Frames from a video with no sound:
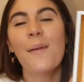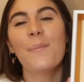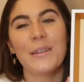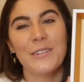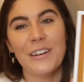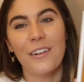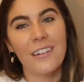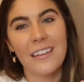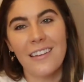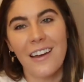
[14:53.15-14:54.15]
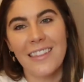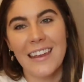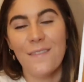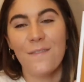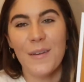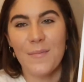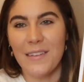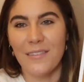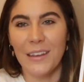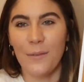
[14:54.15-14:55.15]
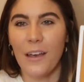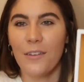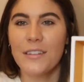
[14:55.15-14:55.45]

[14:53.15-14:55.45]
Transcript: but she already thought that it fit me really well.